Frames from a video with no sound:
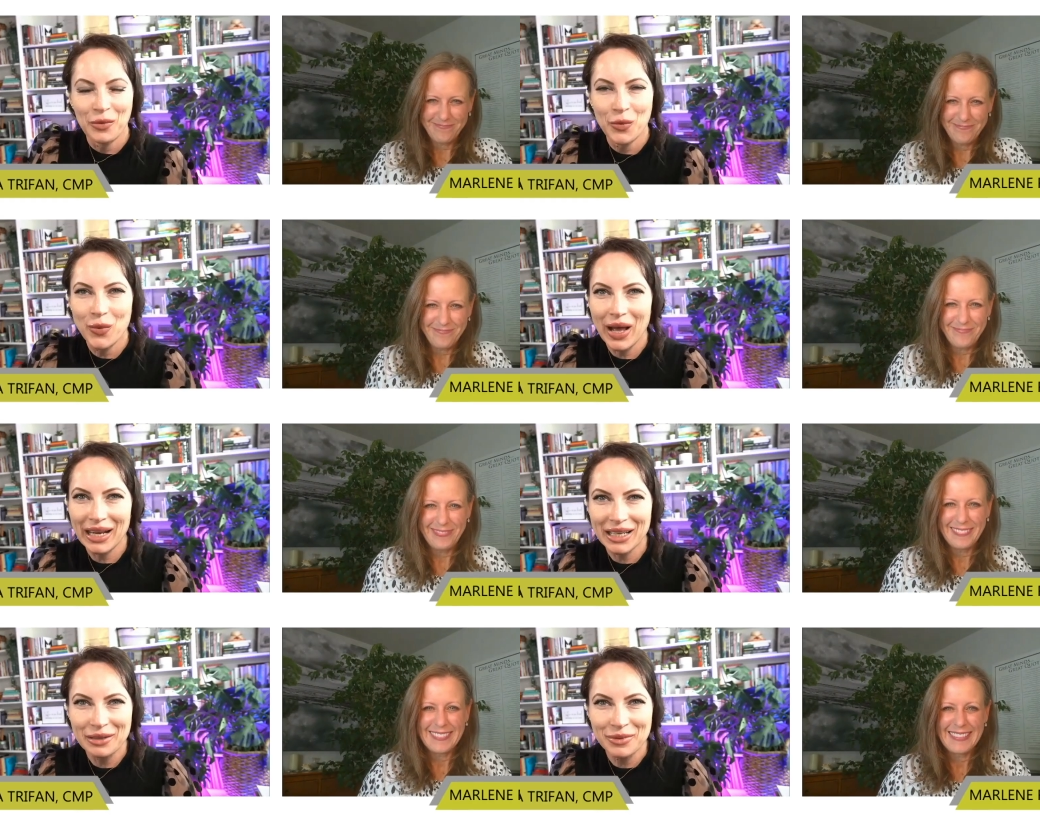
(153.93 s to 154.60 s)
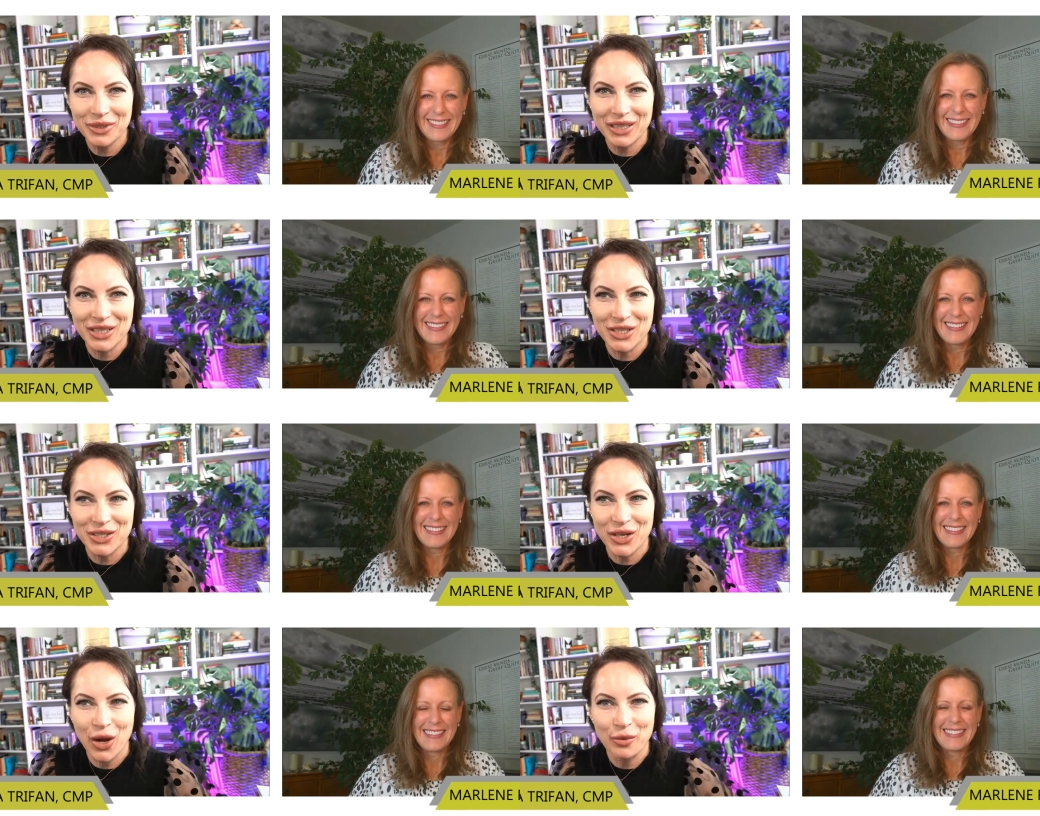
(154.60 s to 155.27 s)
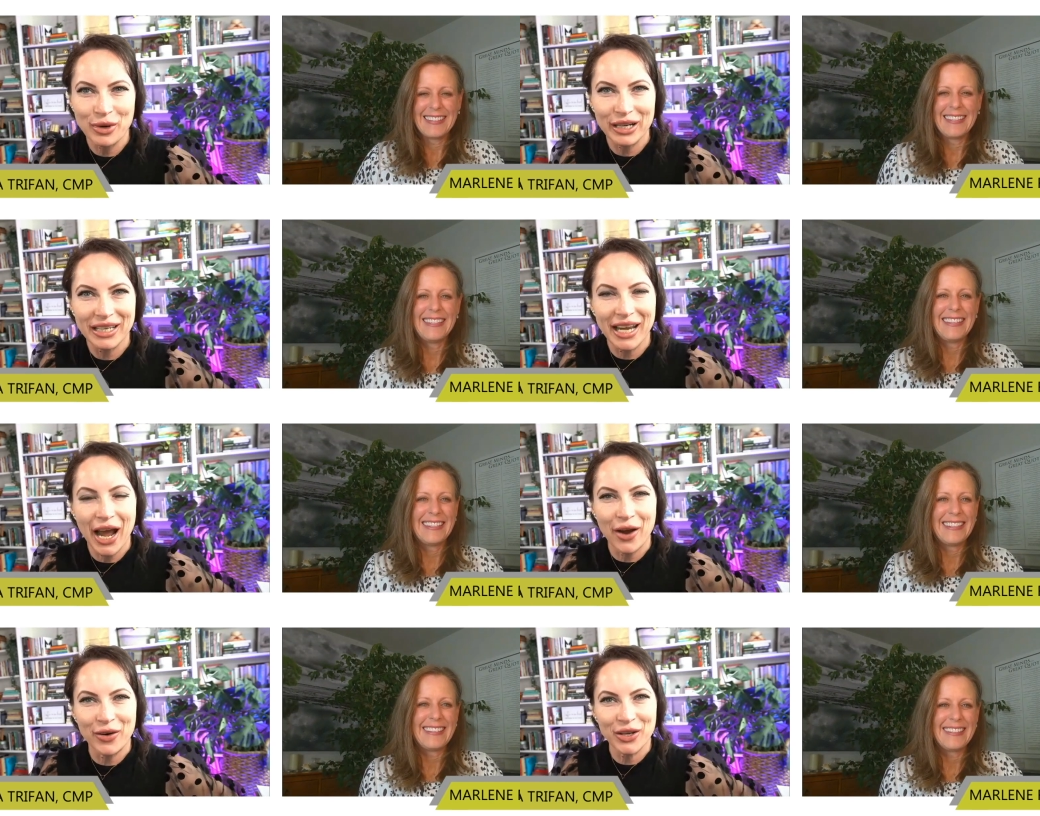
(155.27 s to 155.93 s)
Speaker 1: Welcome to the show, Marlene.
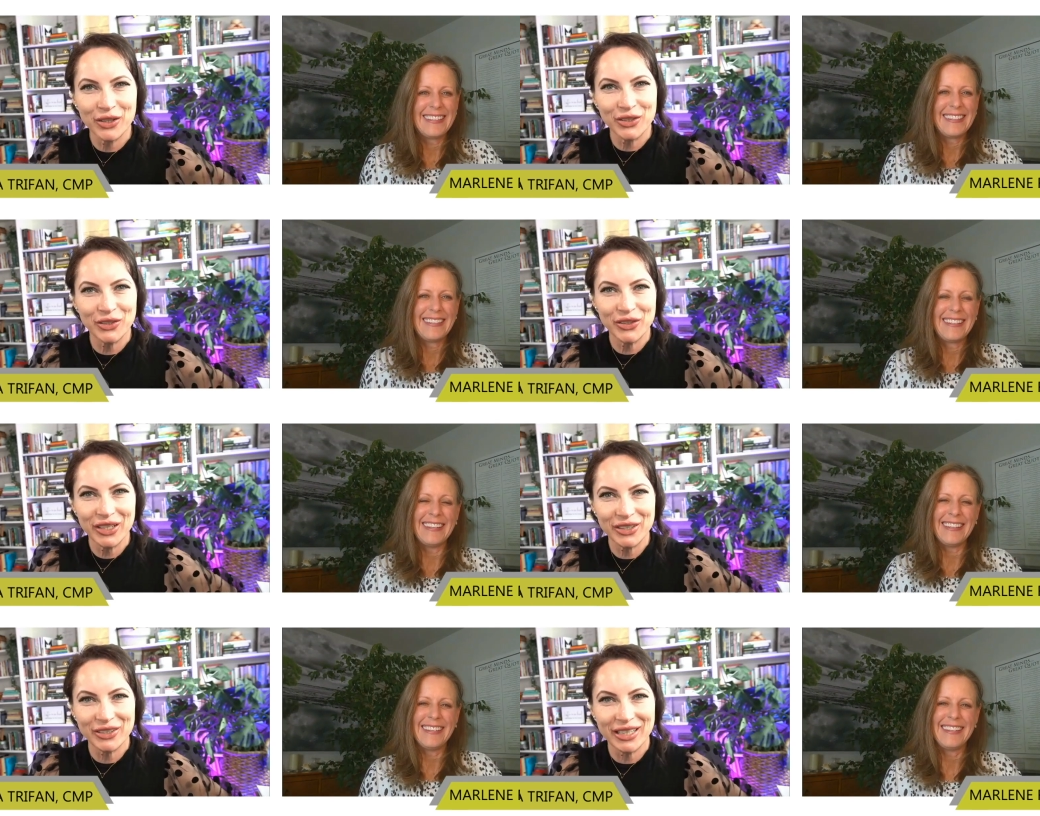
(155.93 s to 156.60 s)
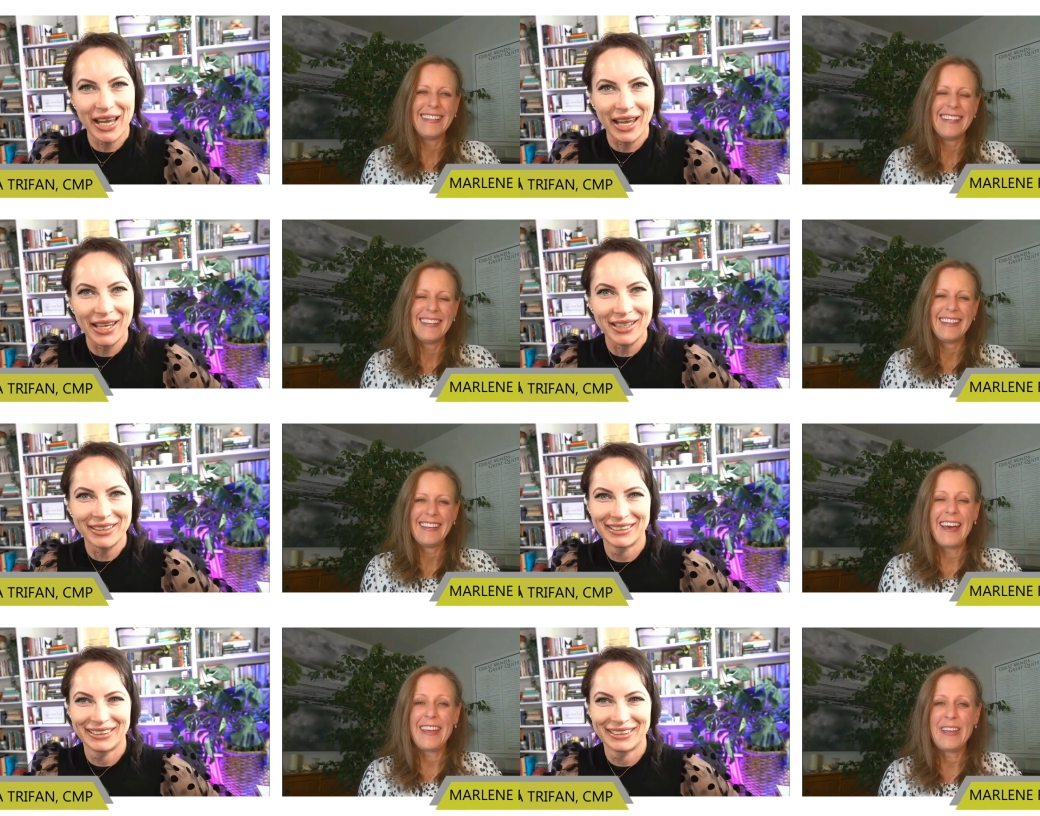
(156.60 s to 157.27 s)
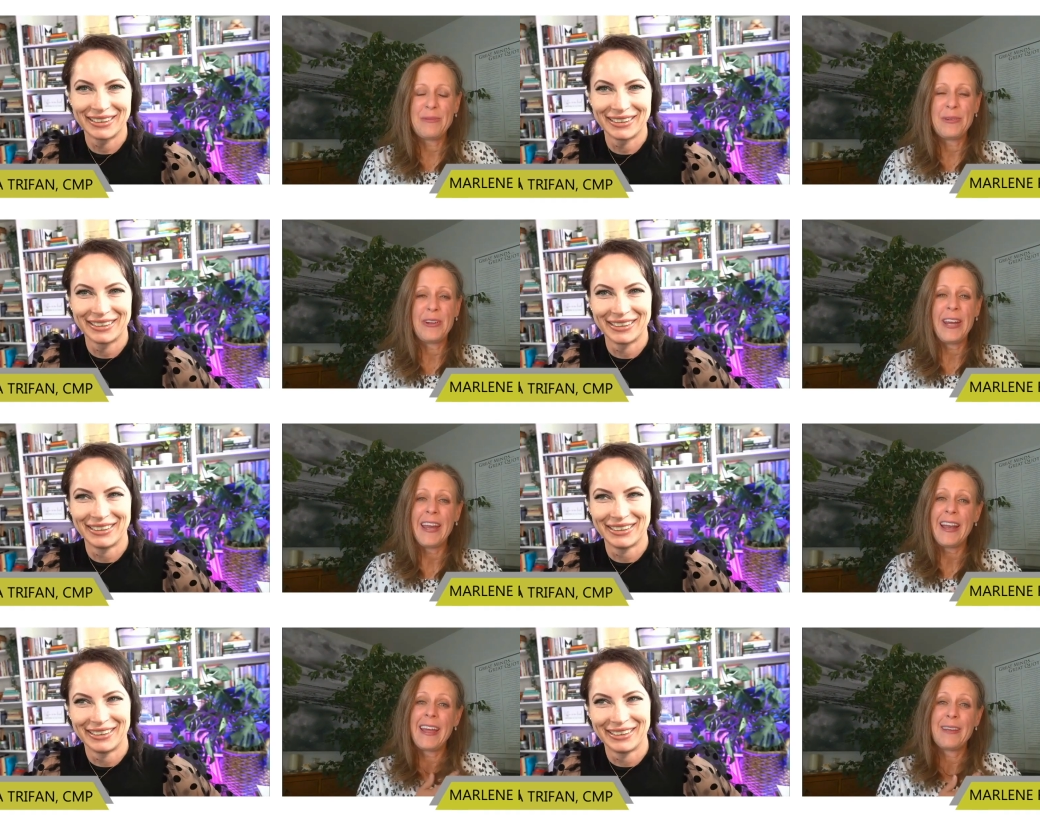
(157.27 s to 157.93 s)
How are you doing today?
Speaker 2: I
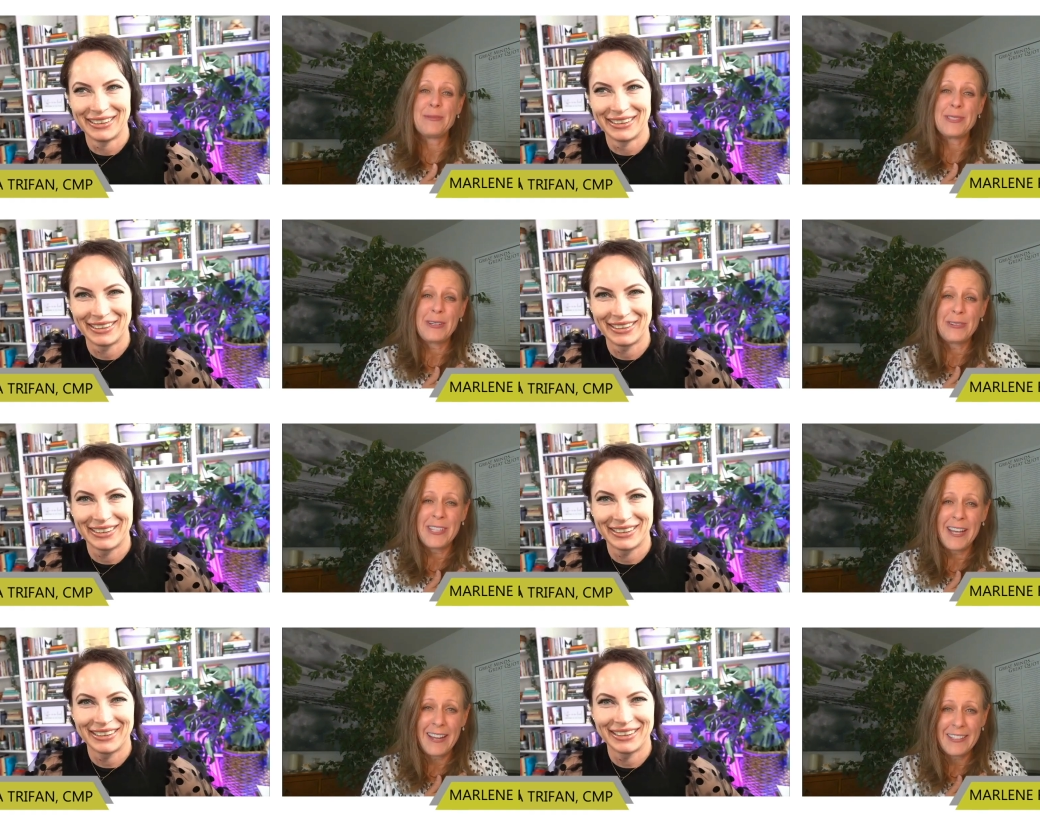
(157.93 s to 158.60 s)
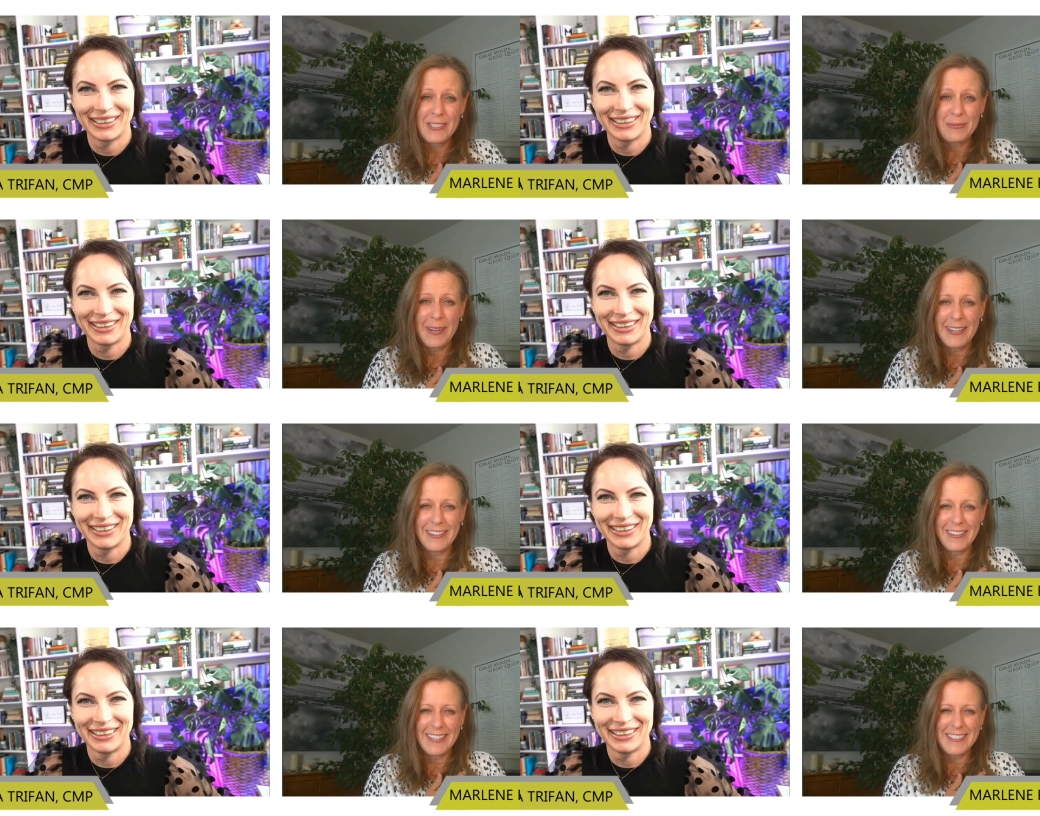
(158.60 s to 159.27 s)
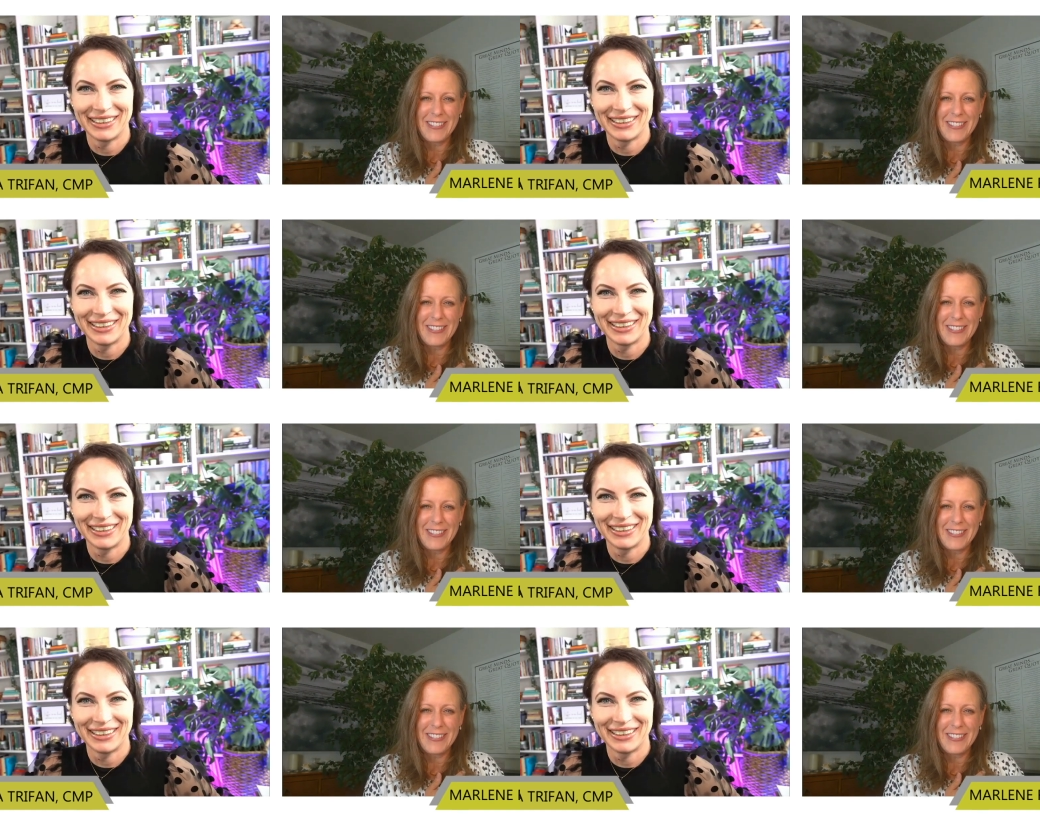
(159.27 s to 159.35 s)
am great. I am so touched by your